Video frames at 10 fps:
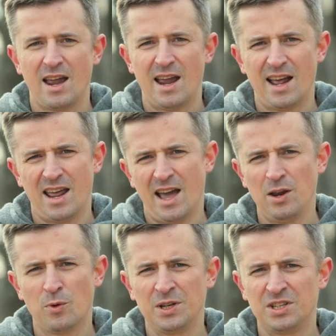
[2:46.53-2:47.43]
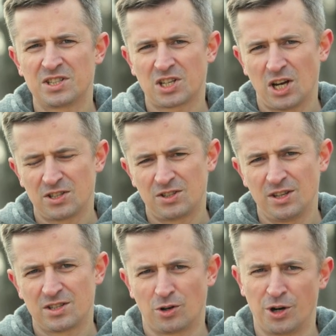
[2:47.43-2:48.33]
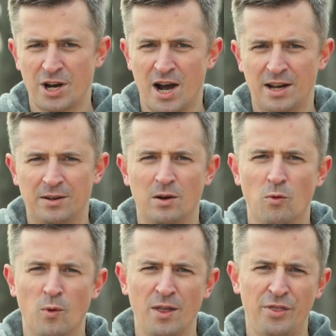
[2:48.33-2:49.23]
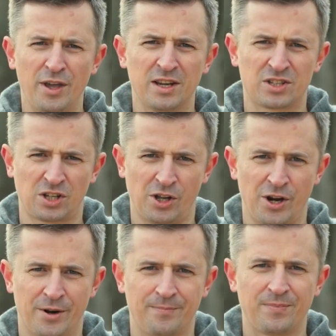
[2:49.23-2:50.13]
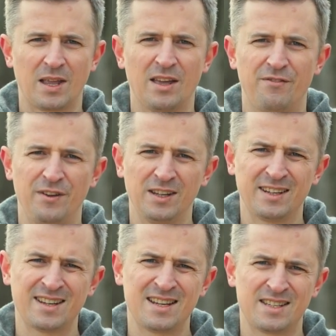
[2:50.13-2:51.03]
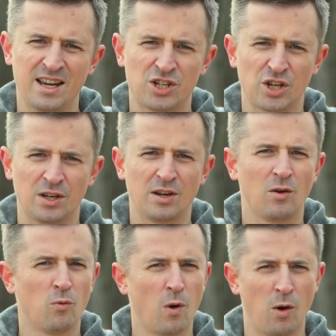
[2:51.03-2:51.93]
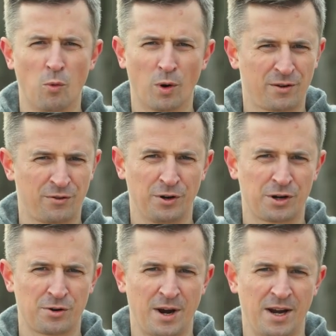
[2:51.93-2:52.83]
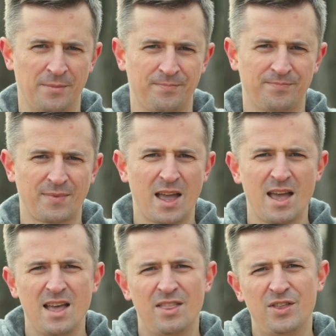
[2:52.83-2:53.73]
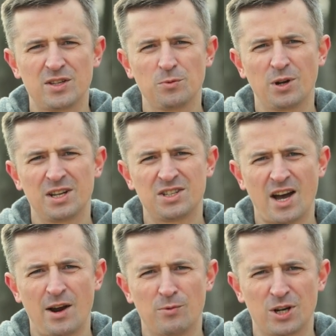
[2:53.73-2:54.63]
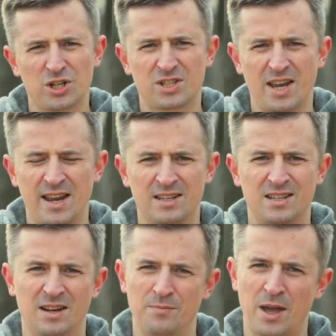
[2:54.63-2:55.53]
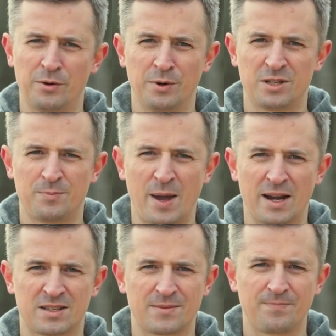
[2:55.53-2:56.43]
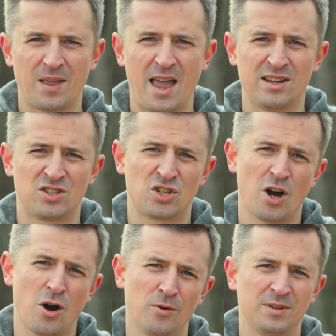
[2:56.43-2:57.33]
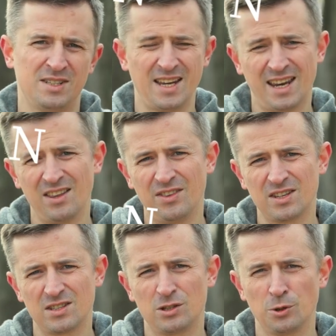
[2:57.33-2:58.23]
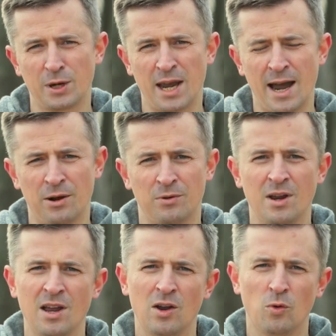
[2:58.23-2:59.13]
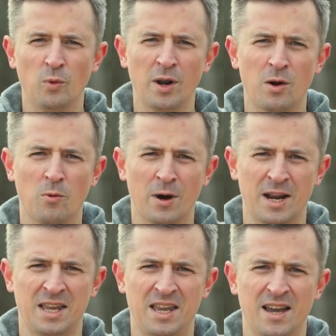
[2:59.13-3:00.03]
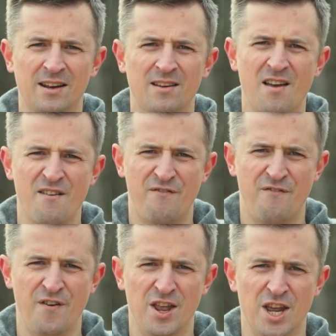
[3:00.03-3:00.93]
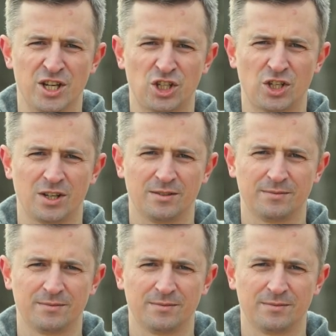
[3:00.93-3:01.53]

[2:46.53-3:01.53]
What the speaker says: Had anyone discussed this or not, one thing is clear. Finlandization won't work for Ukraine. This would untie Russia's hands in many respects. And so, taking this into account, we don't want to get finished.